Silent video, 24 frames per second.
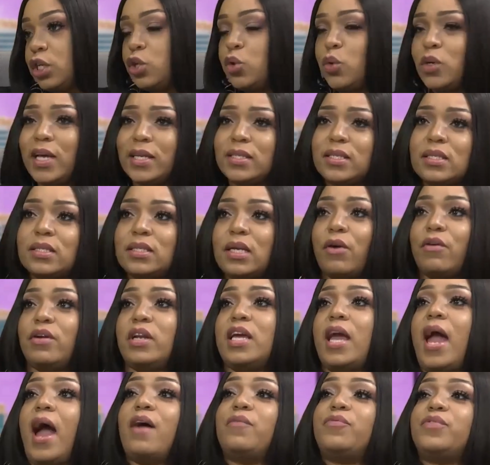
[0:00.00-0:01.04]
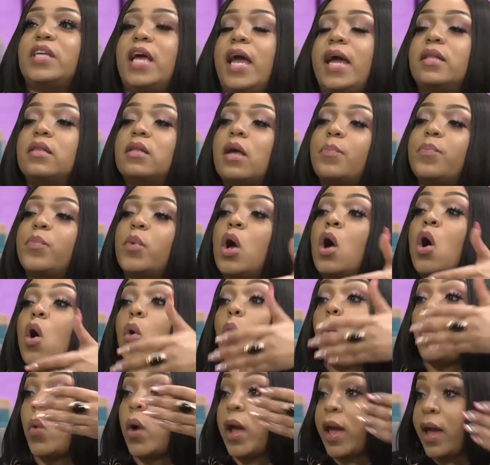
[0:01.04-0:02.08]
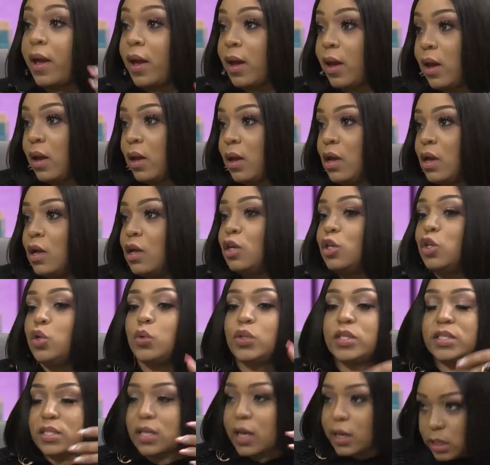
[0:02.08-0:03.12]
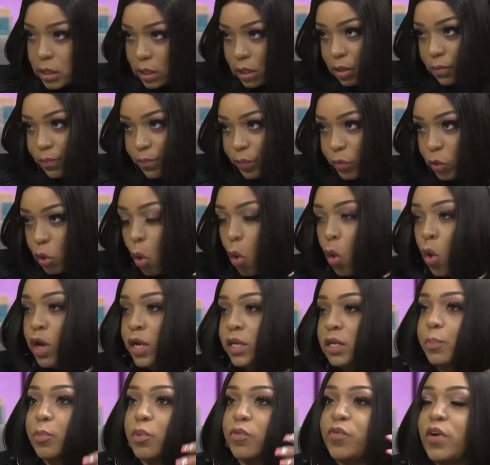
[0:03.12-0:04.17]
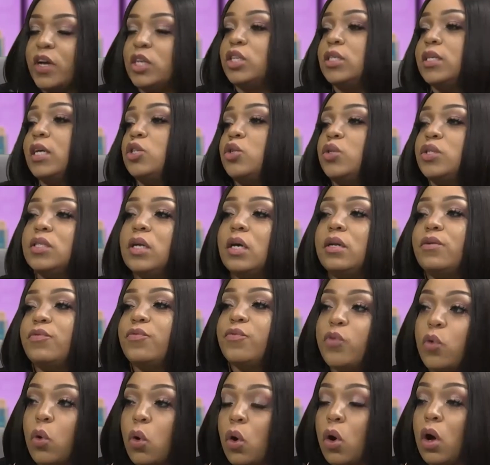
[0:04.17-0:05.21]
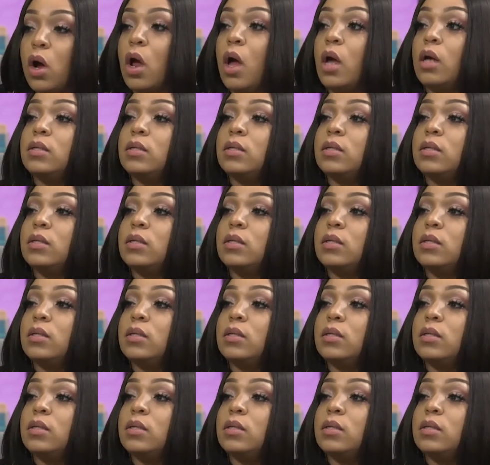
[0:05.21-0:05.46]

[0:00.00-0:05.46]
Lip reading: You don't necessarily have to end up where you studied or in the profession that you studied for.